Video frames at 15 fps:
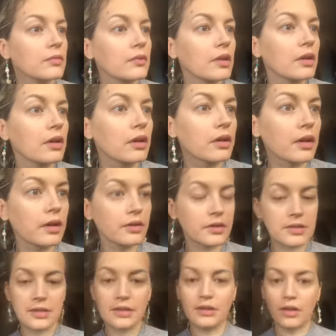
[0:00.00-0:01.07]
God, I look
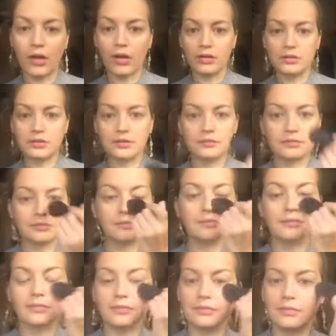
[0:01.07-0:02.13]
still old,
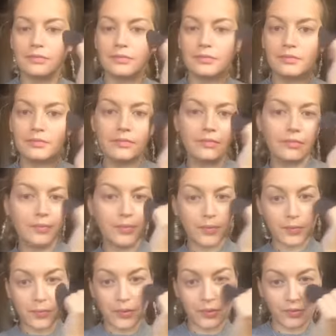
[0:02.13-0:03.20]
but
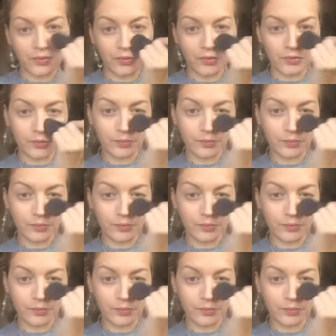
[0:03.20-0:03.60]
beautiful.